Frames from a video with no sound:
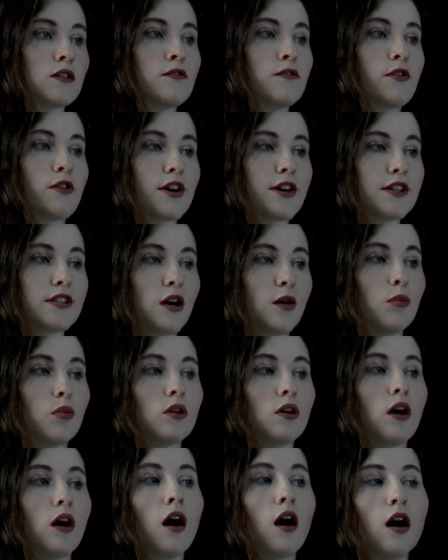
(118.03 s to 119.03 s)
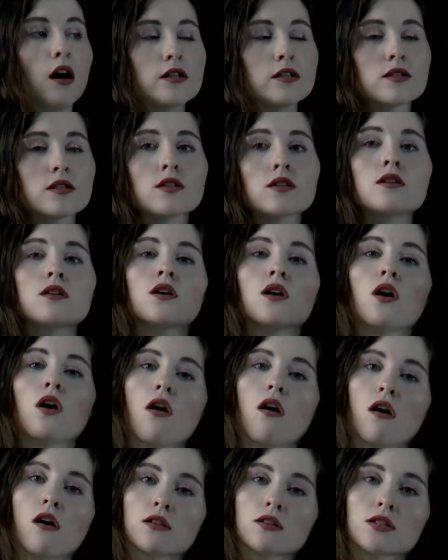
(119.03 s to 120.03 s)
For example, hot,
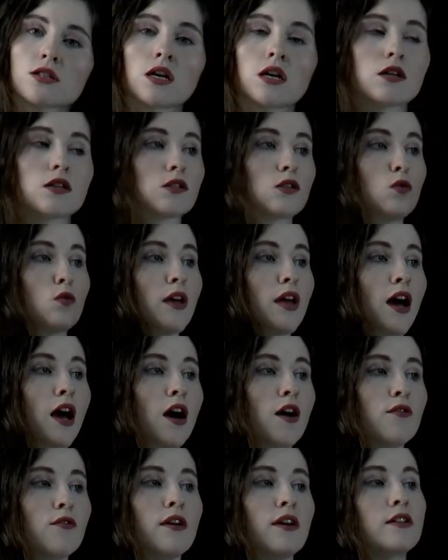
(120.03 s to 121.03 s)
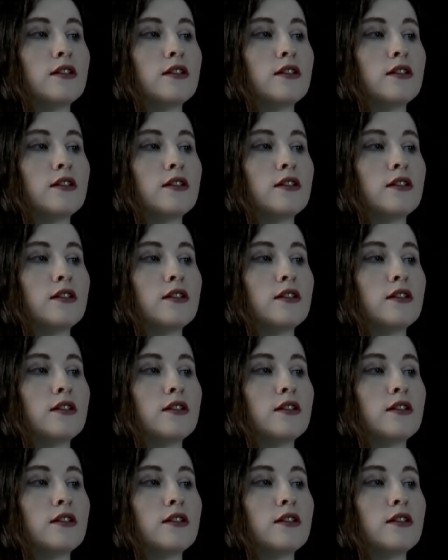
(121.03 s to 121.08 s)
hotter, so we have a